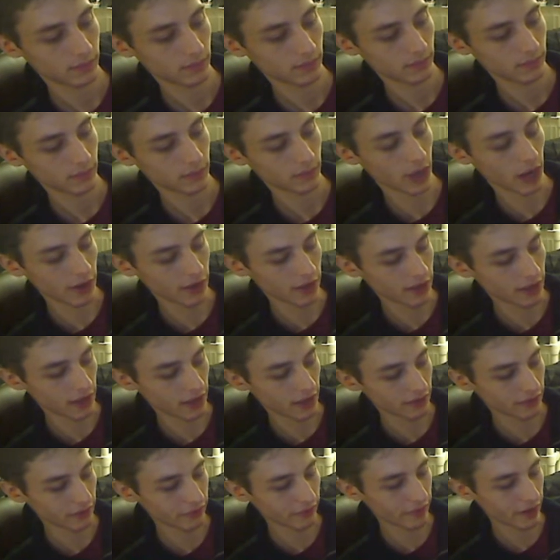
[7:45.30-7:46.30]
I
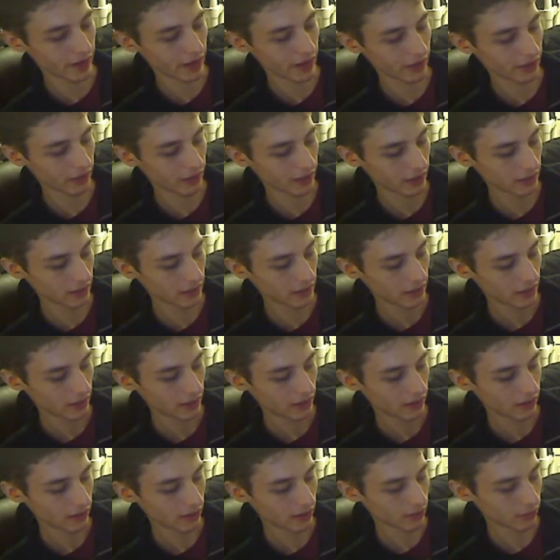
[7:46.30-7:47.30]
detest the fact that
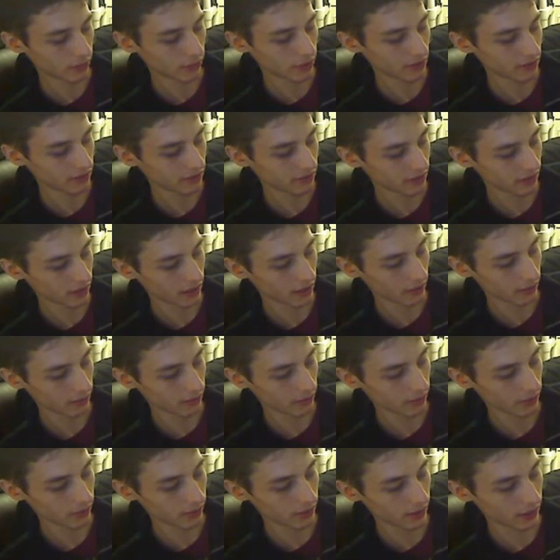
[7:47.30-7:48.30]
the wrist cannot
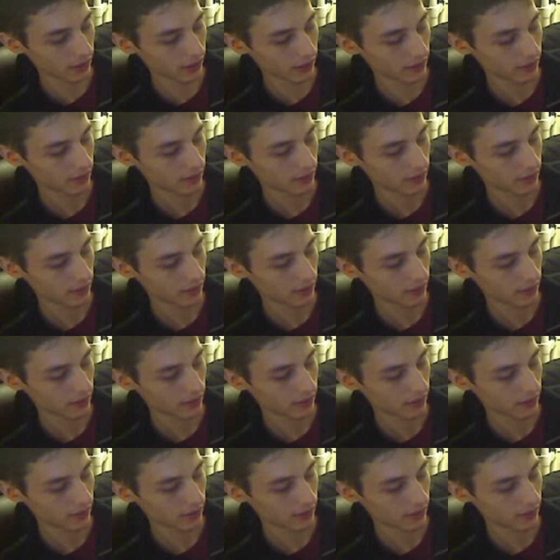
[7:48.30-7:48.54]
rotate.